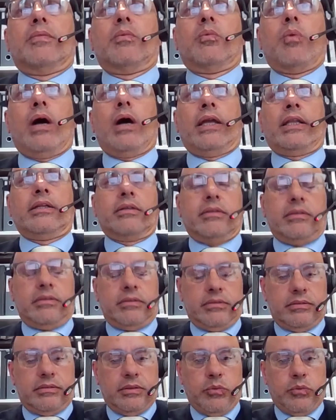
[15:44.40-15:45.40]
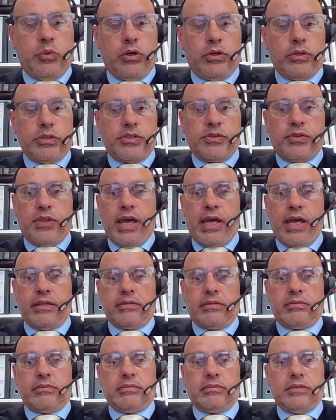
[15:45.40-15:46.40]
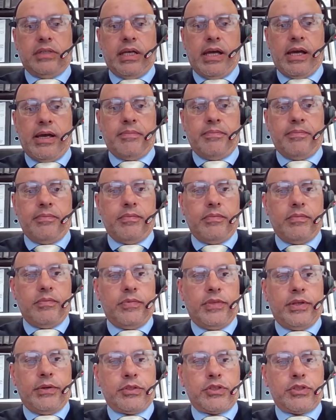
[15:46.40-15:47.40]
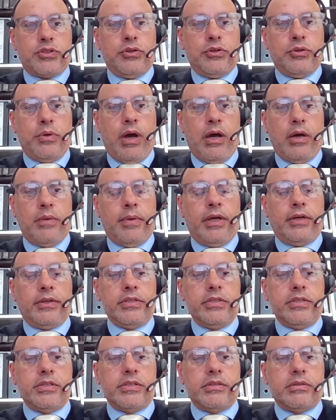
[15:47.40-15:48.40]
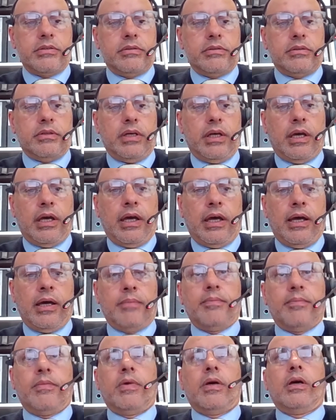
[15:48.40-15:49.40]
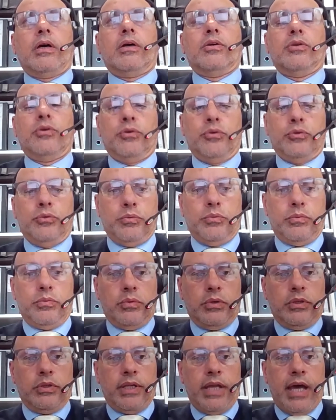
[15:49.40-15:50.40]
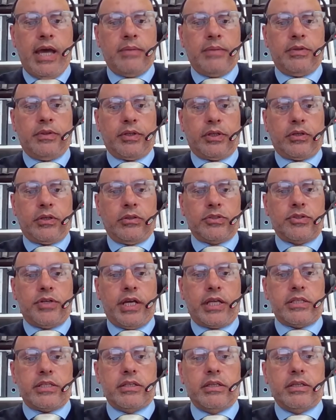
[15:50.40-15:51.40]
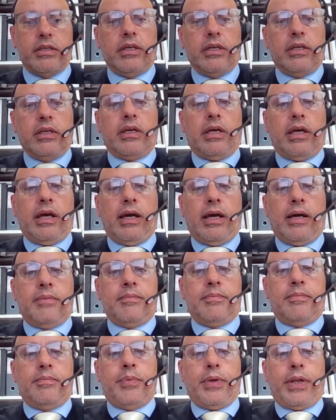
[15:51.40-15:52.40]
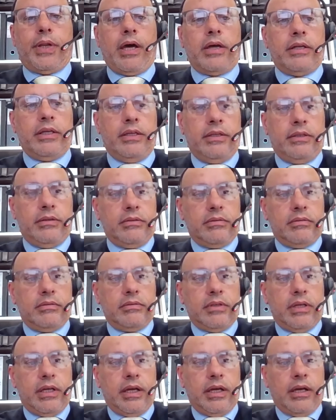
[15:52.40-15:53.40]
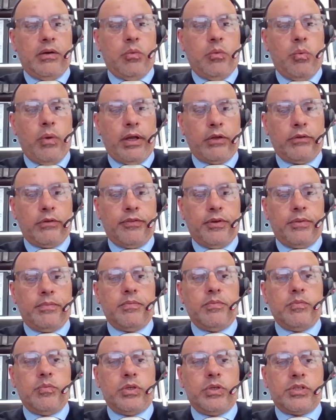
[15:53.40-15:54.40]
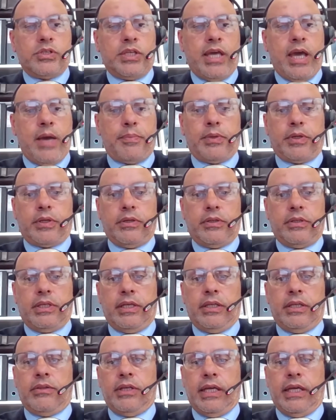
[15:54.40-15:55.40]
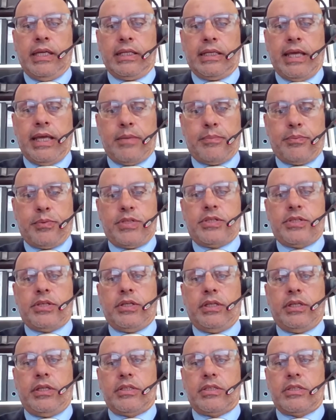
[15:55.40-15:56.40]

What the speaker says: One was that there are two homeowners who were named in the contract, but only one of them was the applicant in the NCAT proceedings.